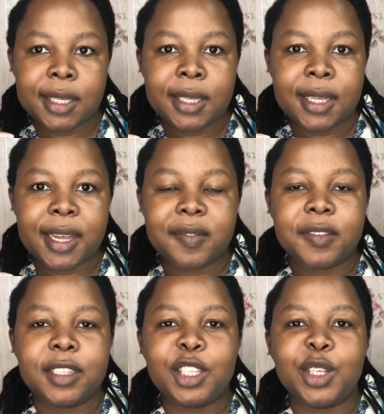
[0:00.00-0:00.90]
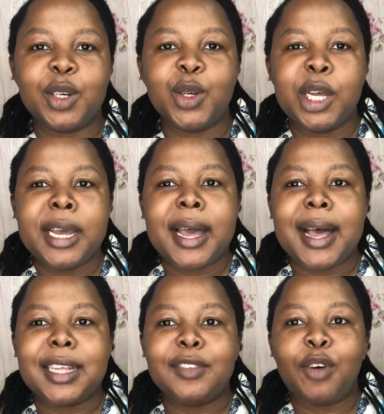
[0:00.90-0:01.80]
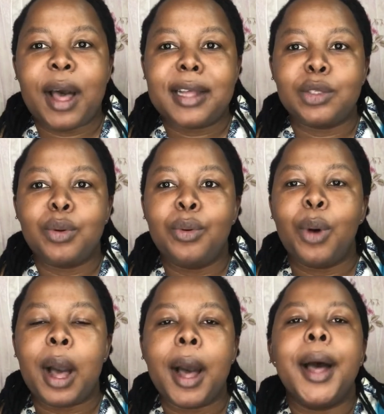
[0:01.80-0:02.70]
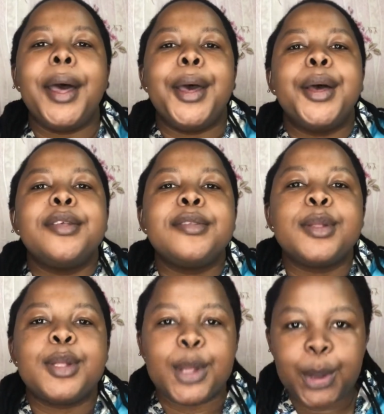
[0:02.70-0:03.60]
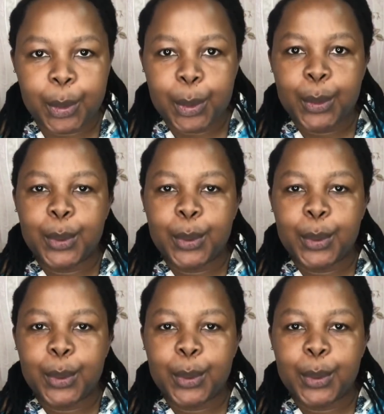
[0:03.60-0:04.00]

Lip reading: have this look. As for us who are single,